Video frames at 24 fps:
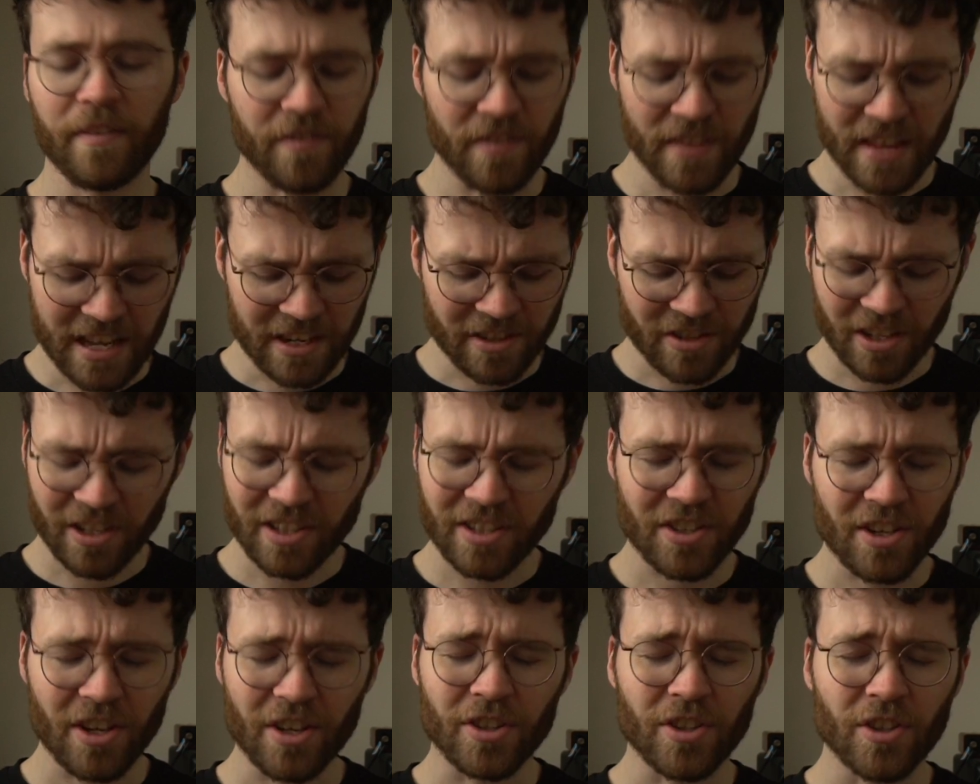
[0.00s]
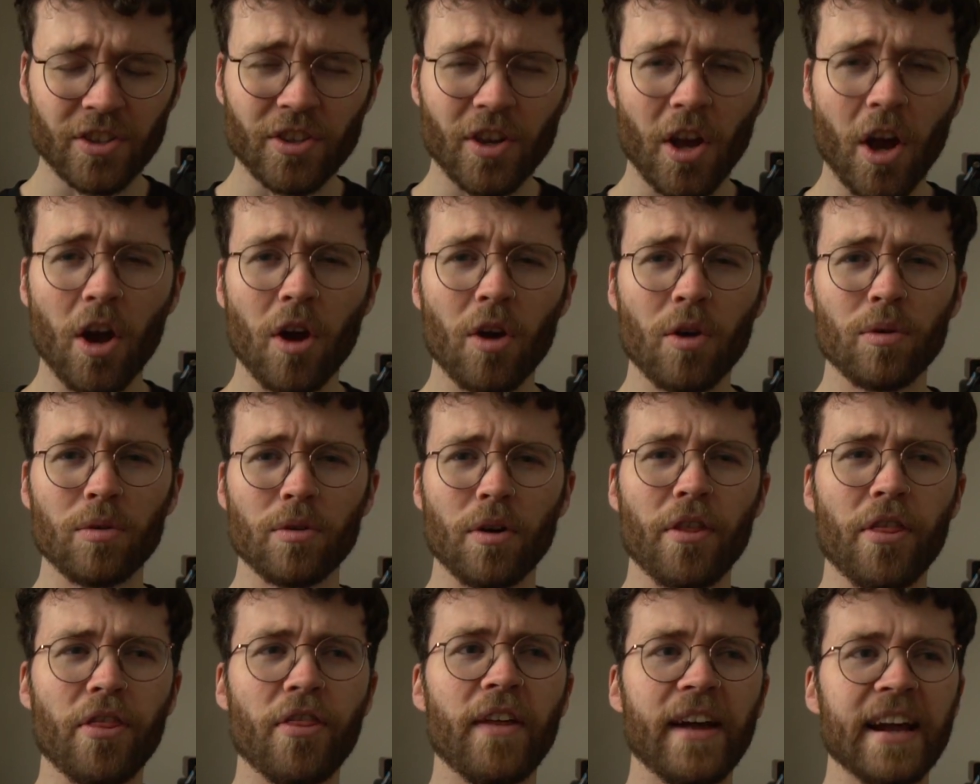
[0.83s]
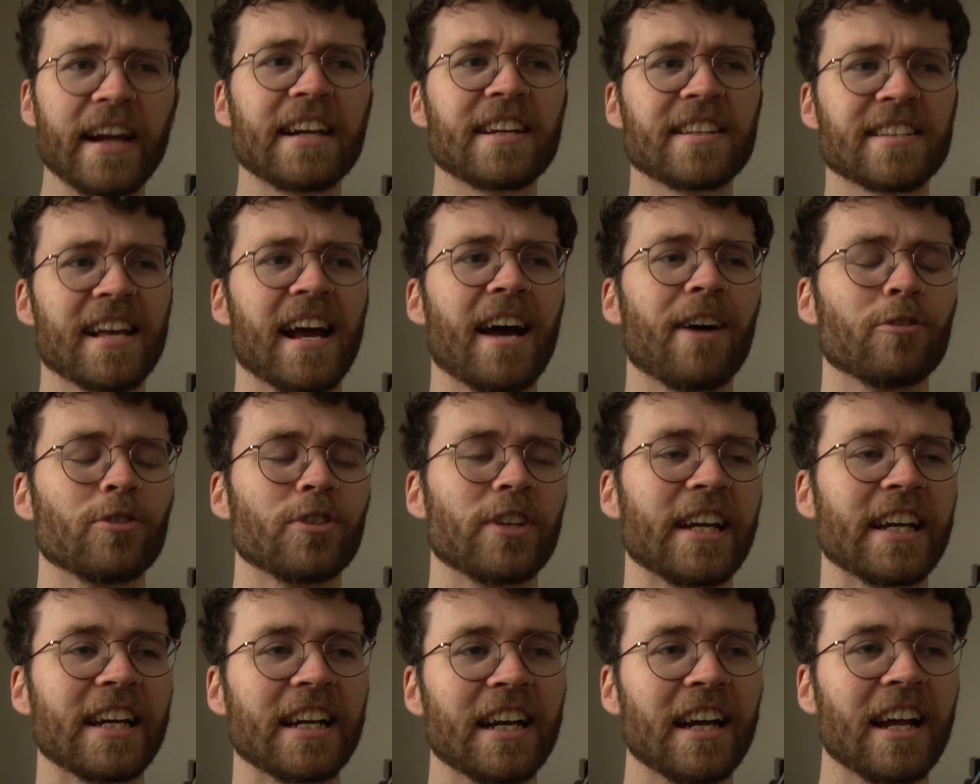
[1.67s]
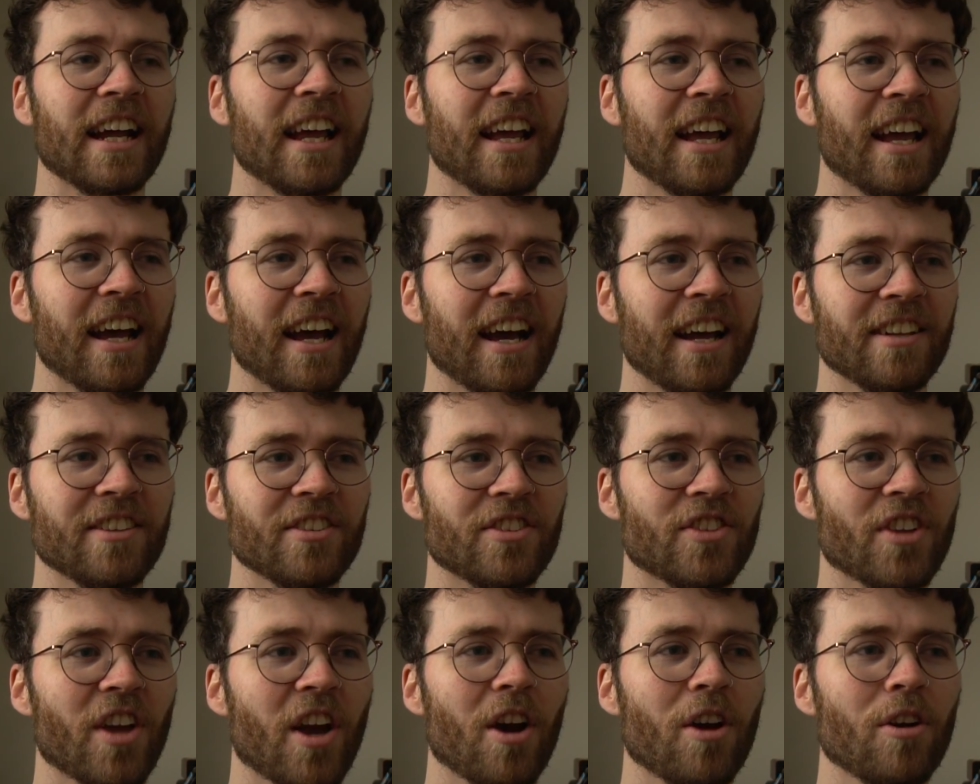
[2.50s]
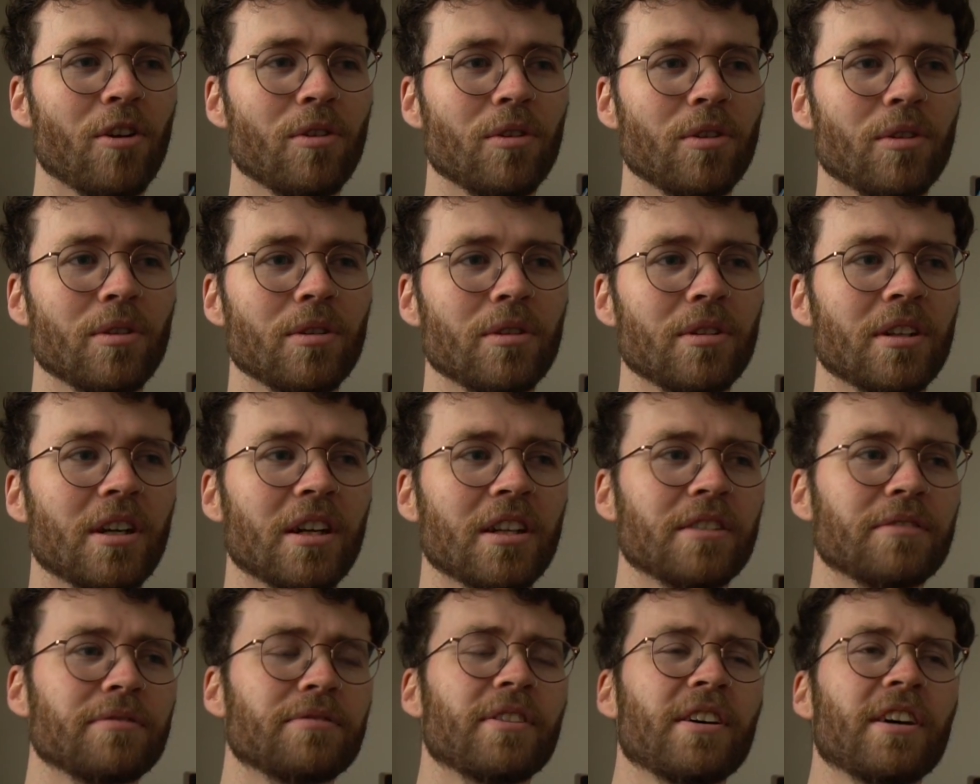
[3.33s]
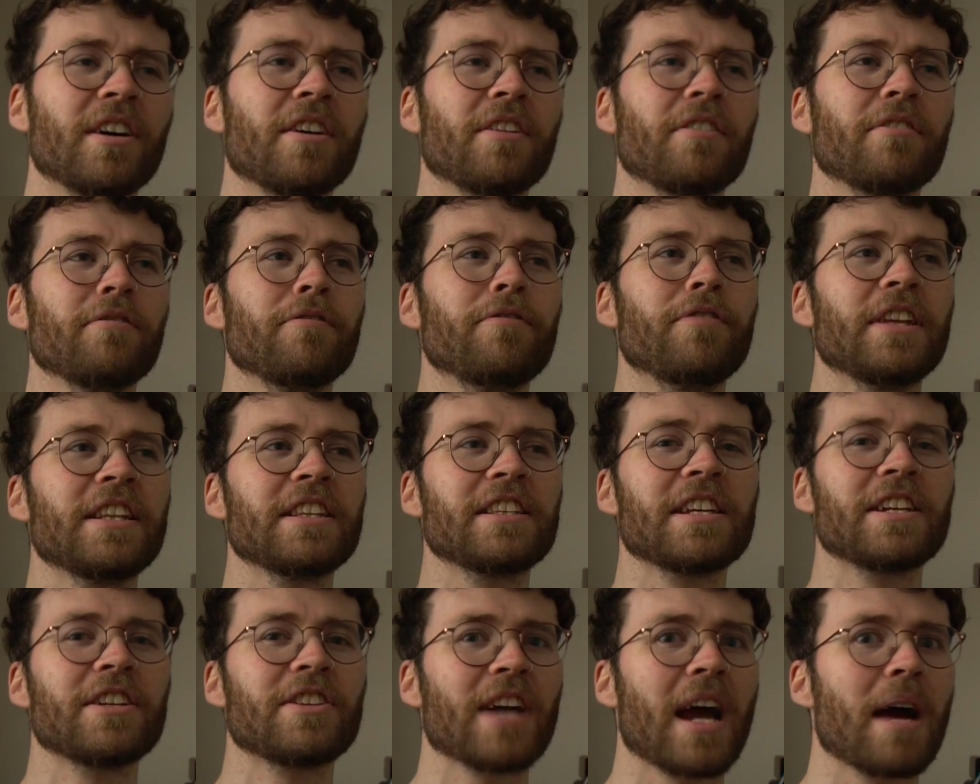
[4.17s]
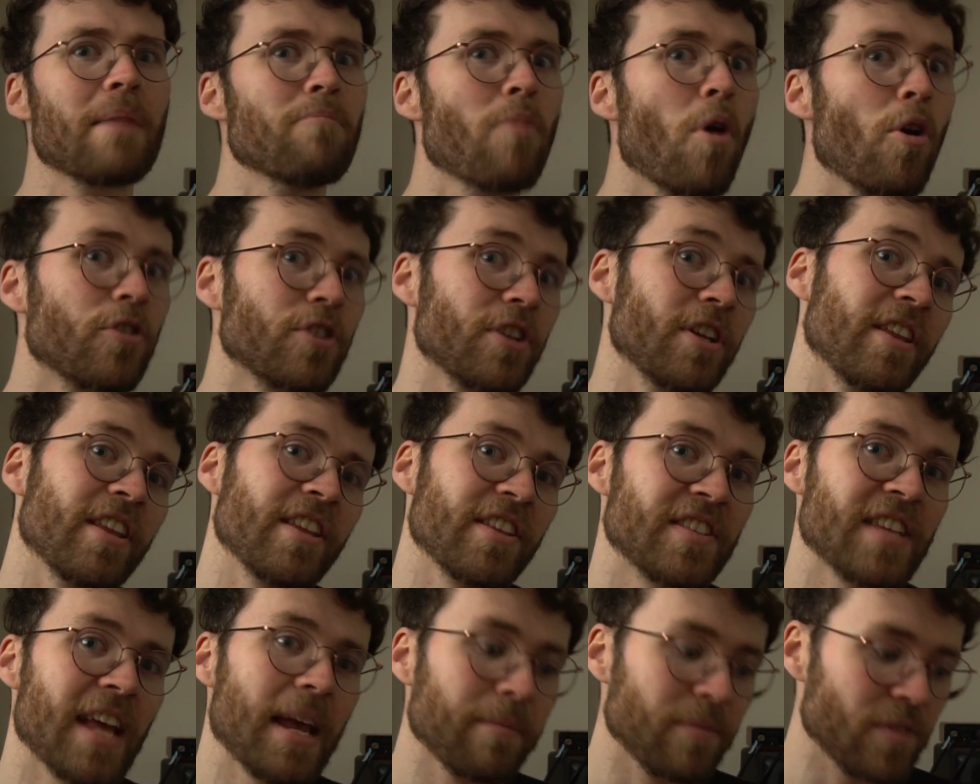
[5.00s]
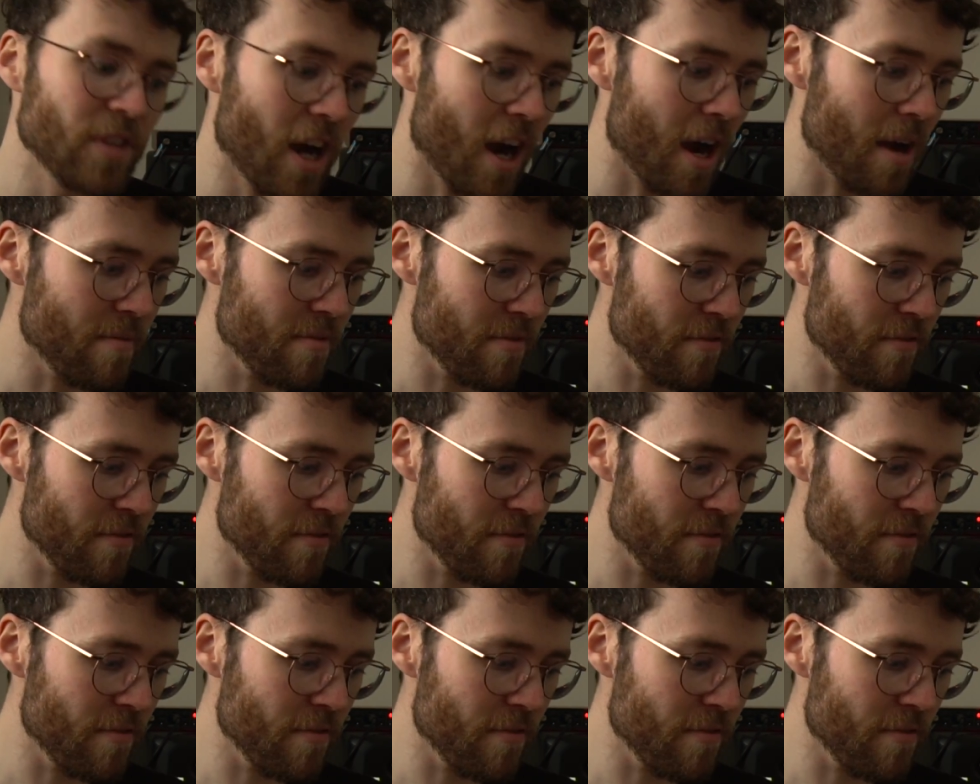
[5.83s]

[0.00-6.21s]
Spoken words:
It's just so thick sounding and so kind of vintage and modern at the same time.